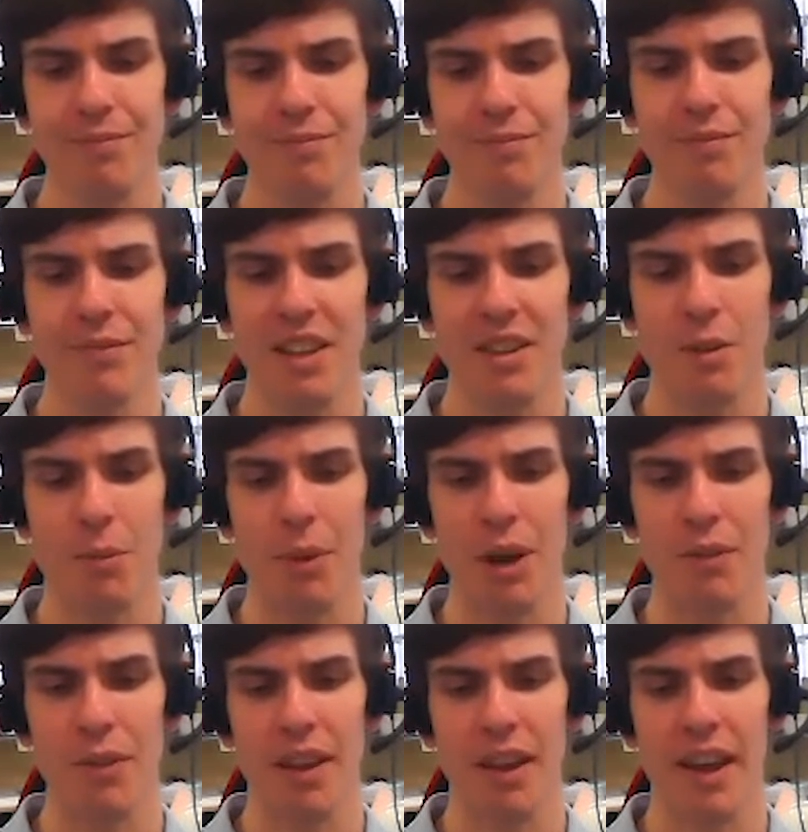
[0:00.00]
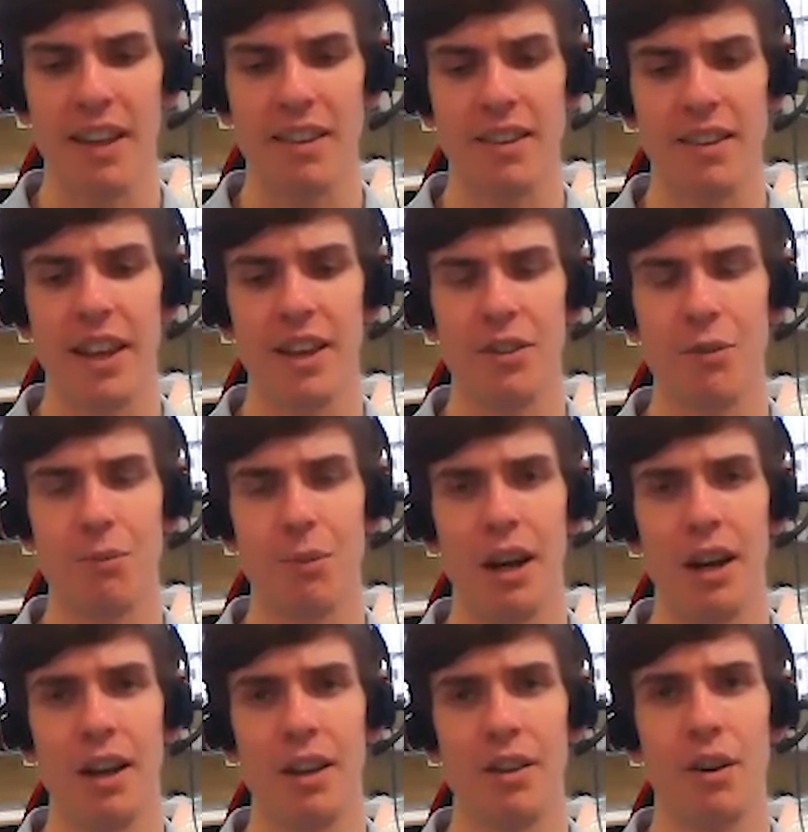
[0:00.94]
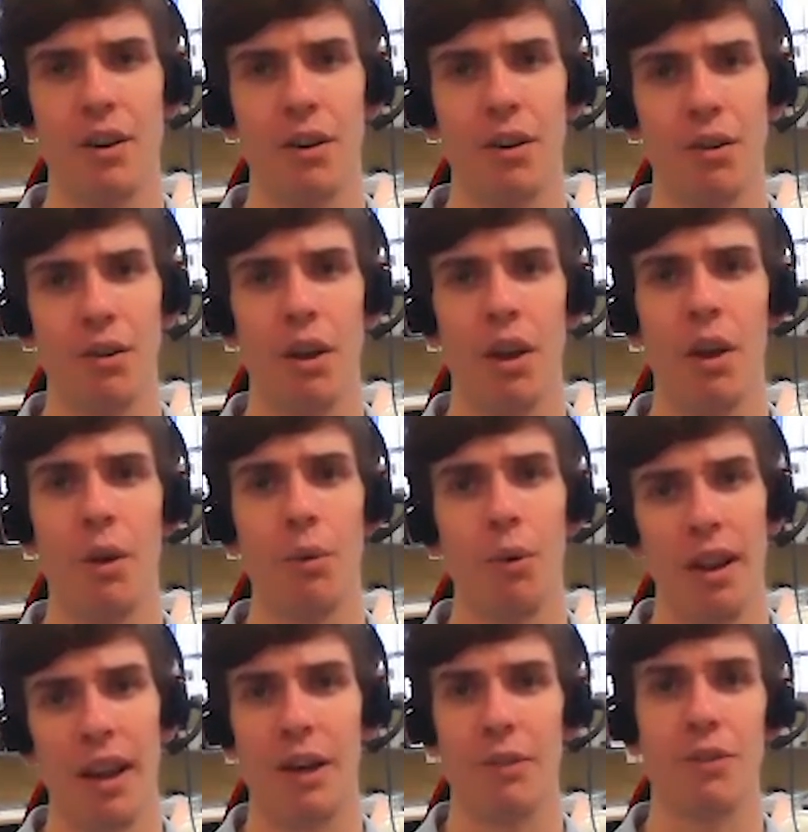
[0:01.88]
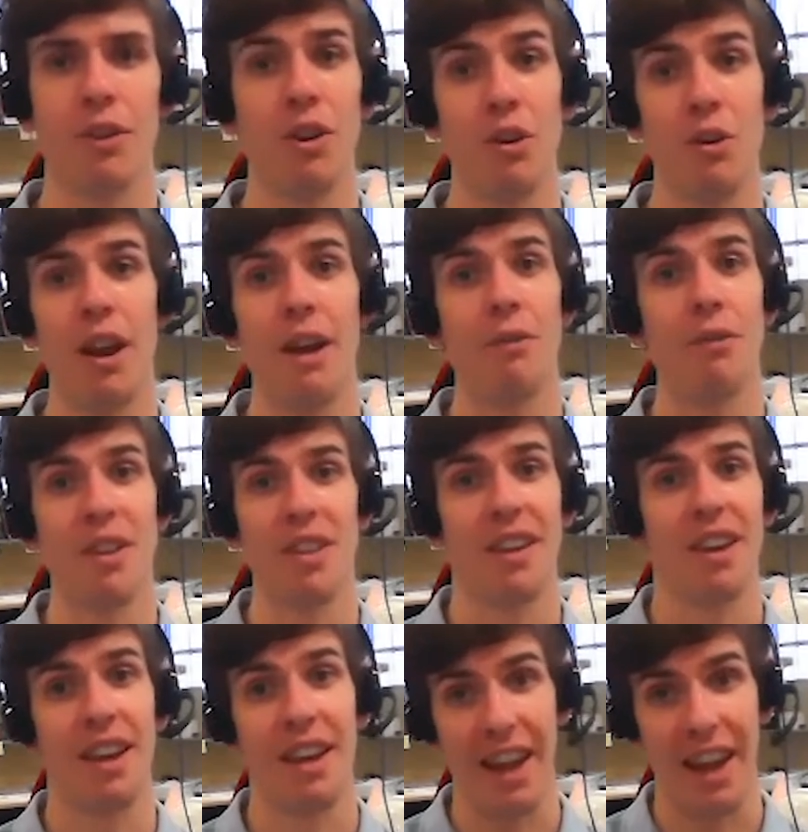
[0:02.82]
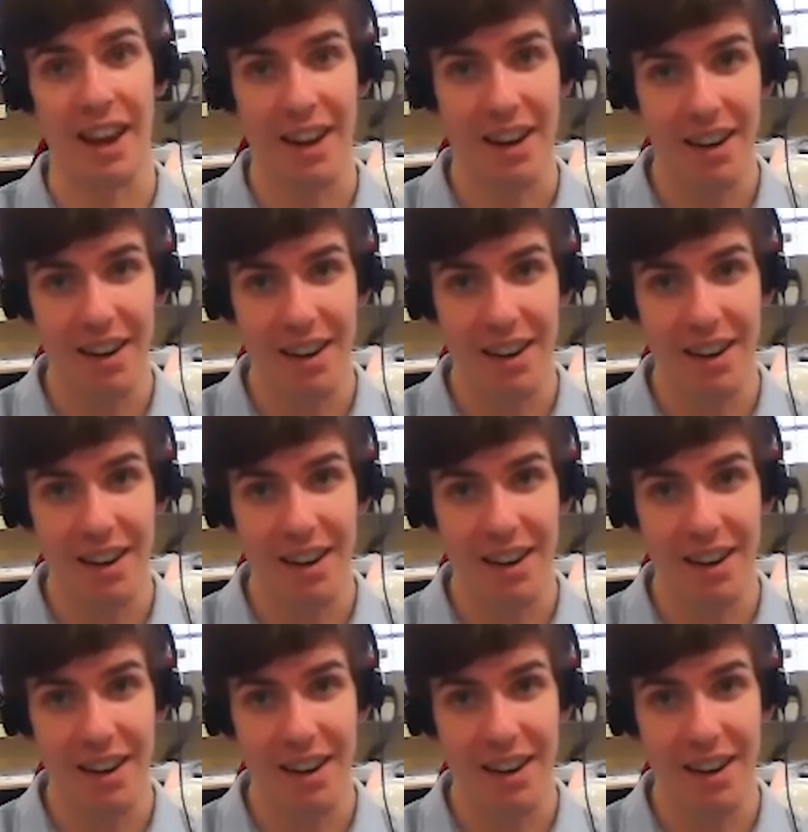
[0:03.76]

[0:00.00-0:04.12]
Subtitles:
there's a bit of the hesitation behind the whole, we'll have to do everything again.